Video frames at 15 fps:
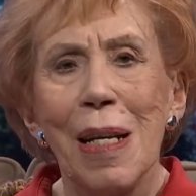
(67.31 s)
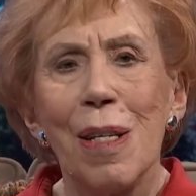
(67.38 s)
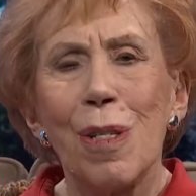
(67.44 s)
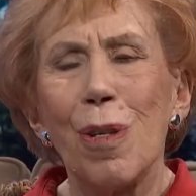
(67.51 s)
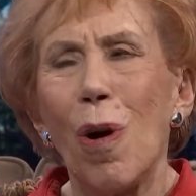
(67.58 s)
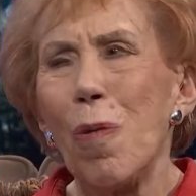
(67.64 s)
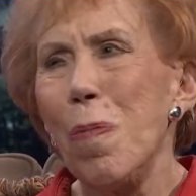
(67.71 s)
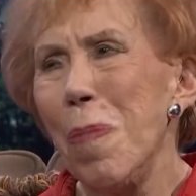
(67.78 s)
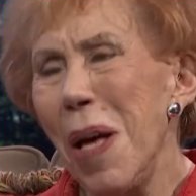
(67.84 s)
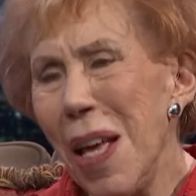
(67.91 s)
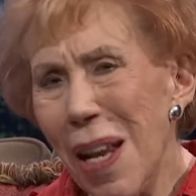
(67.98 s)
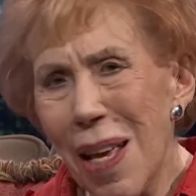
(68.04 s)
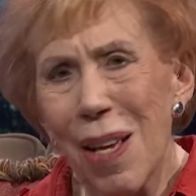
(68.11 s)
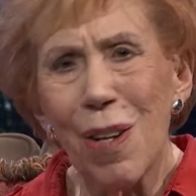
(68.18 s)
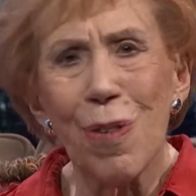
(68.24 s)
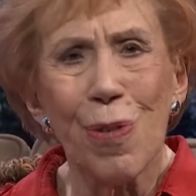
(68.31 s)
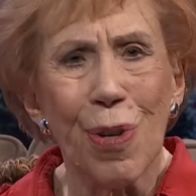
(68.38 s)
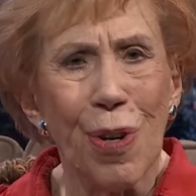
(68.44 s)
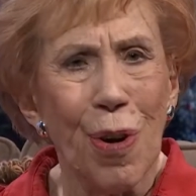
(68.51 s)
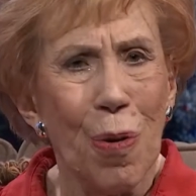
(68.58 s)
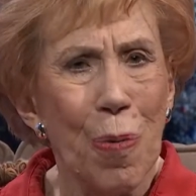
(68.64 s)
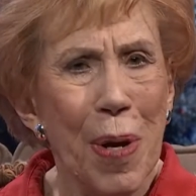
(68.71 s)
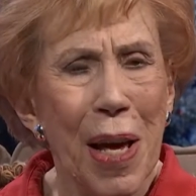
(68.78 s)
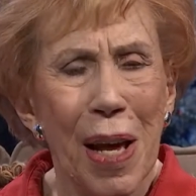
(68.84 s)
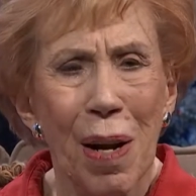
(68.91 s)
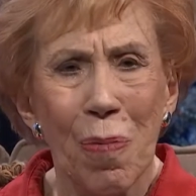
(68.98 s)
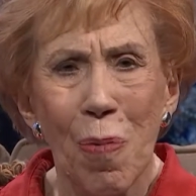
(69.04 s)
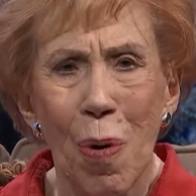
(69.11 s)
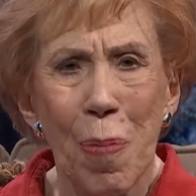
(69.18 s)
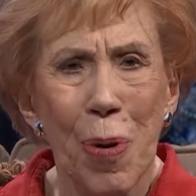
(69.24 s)
So many years ago, we had
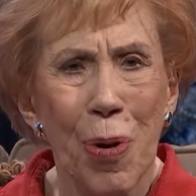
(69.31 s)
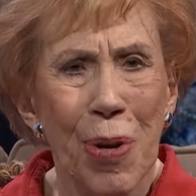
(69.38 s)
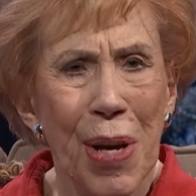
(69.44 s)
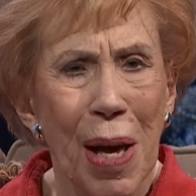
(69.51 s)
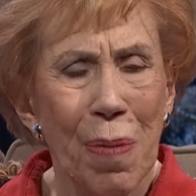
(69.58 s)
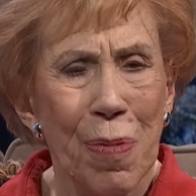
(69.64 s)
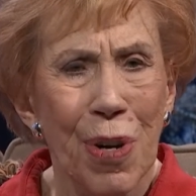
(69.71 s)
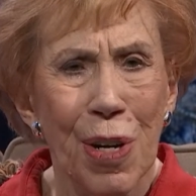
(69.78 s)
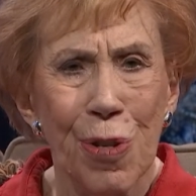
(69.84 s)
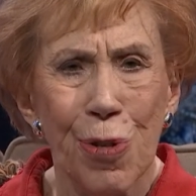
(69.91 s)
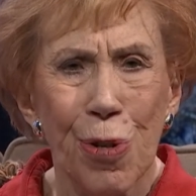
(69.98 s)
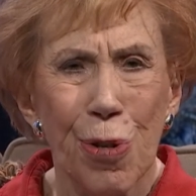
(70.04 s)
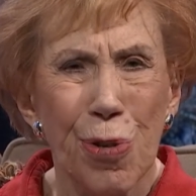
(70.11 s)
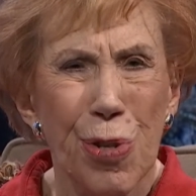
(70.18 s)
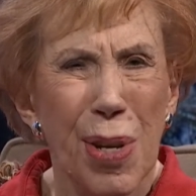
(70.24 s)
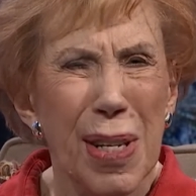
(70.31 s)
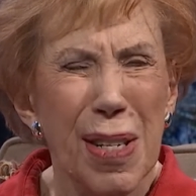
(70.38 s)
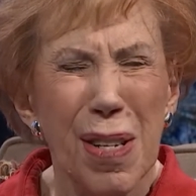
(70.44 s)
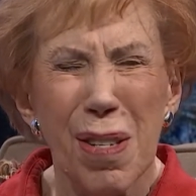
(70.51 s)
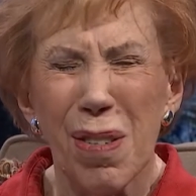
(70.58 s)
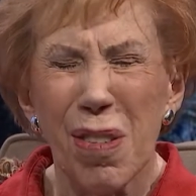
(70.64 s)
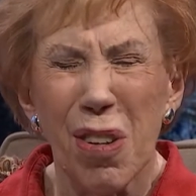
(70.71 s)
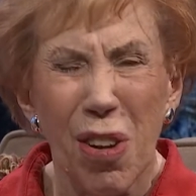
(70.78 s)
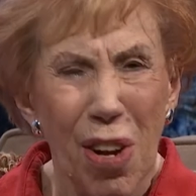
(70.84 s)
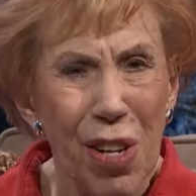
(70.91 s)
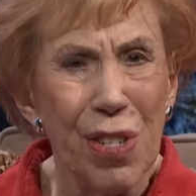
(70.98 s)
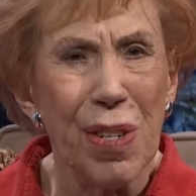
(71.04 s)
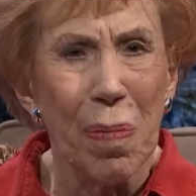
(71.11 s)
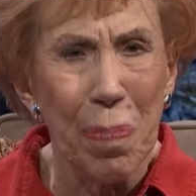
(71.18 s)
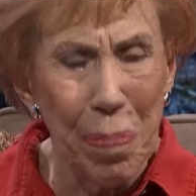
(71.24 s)
a woman who came to our church that just
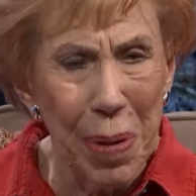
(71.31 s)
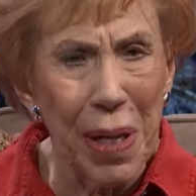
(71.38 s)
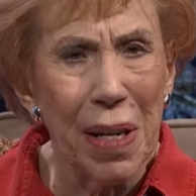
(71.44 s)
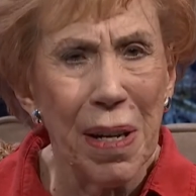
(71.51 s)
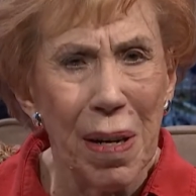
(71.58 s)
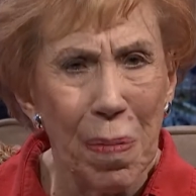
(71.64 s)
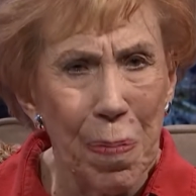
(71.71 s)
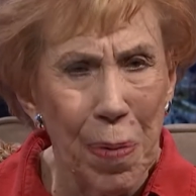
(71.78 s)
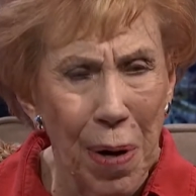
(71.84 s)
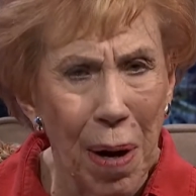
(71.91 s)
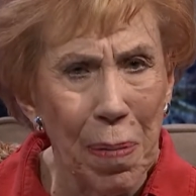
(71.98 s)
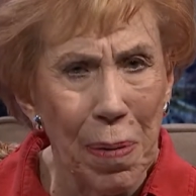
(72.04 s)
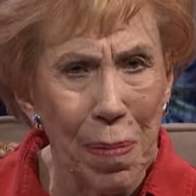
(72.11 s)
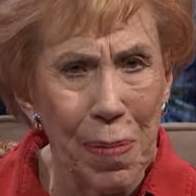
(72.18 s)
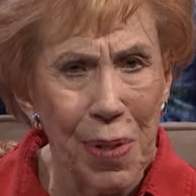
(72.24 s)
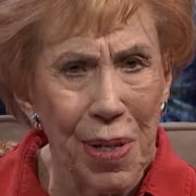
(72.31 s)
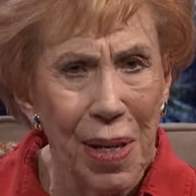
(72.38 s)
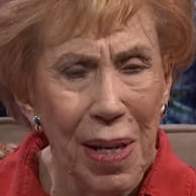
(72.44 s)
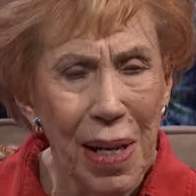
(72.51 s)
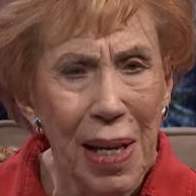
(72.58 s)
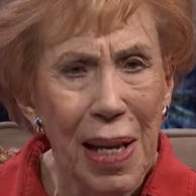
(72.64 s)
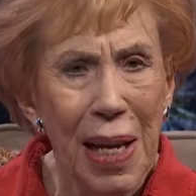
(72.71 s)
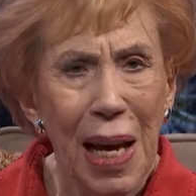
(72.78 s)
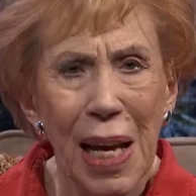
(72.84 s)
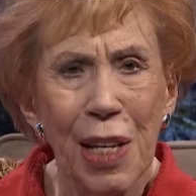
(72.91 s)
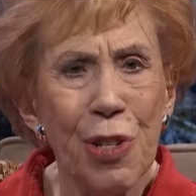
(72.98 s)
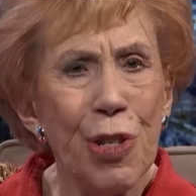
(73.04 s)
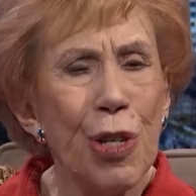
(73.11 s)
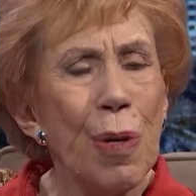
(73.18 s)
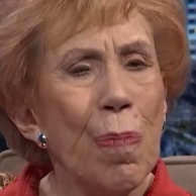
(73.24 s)
caused a bucket of problems,
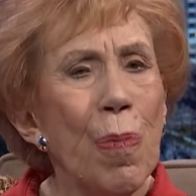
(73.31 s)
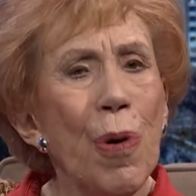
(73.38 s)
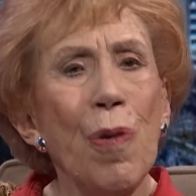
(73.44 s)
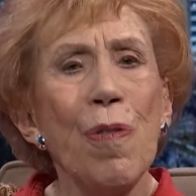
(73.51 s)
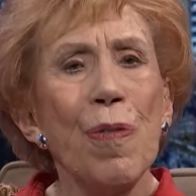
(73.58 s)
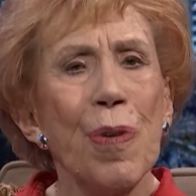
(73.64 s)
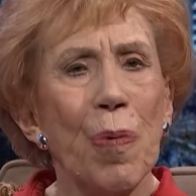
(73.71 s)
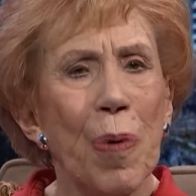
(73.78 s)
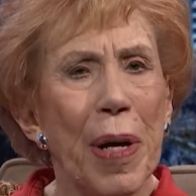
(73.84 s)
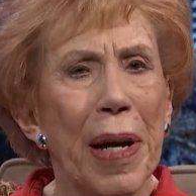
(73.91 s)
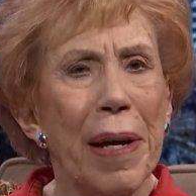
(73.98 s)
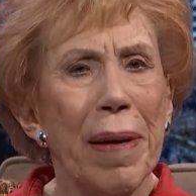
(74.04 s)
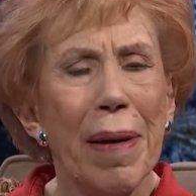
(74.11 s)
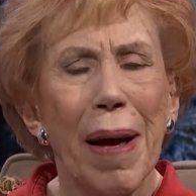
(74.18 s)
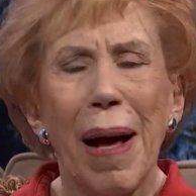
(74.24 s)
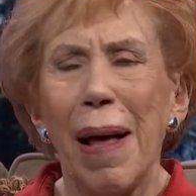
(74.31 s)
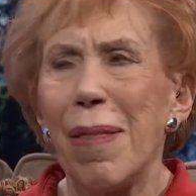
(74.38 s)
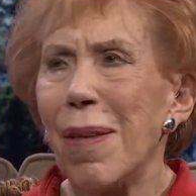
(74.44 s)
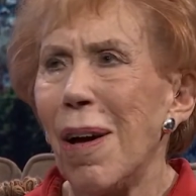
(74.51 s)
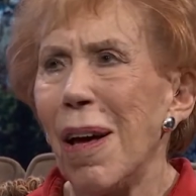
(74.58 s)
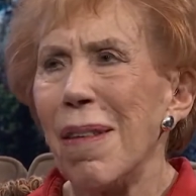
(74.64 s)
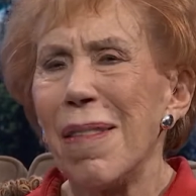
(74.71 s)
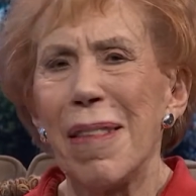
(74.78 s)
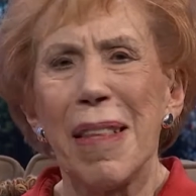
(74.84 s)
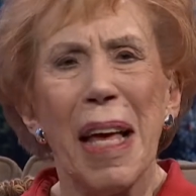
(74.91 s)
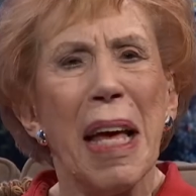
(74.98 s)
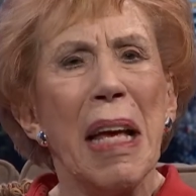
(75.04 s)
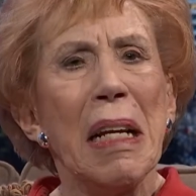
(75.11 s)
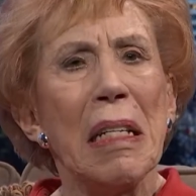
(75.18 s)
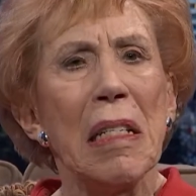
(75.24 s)
and she moved away. I thought,
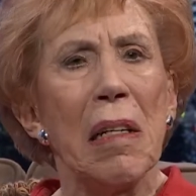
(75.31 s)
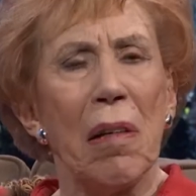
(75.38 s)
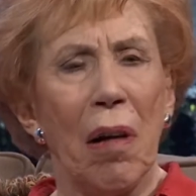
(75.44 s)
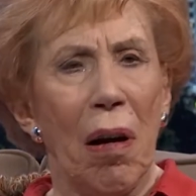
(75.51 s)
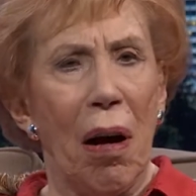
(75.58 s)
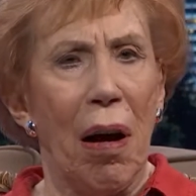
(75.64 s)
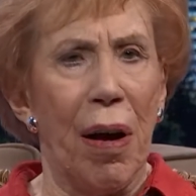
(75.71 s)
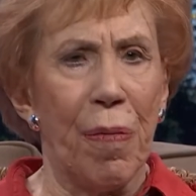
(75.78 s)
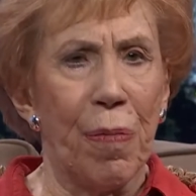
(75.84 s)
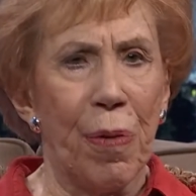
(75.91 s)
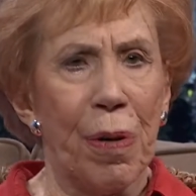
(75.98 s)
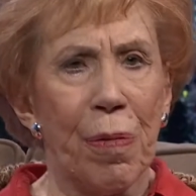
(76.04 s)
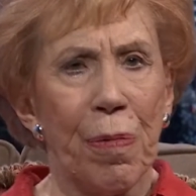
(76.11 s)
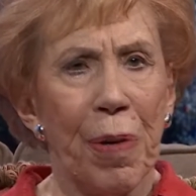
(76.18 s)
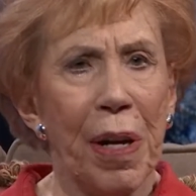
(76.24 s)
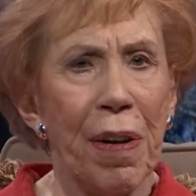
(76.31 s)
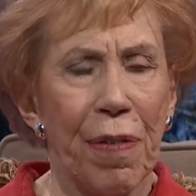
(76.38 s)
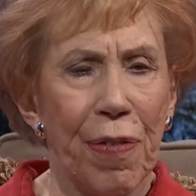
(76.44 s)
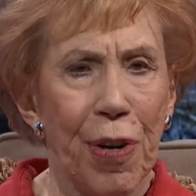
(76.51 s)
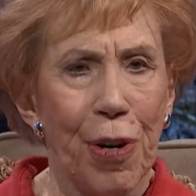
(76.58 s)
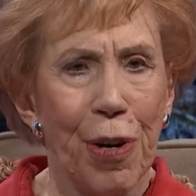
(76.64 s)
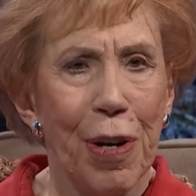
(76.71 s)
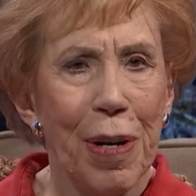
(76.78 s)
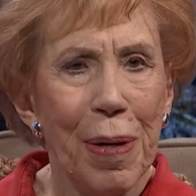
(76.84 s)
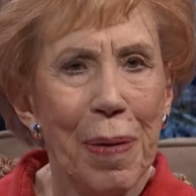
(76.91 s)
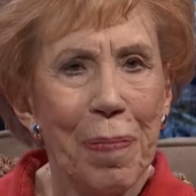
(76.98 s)
thank God we're rid of her.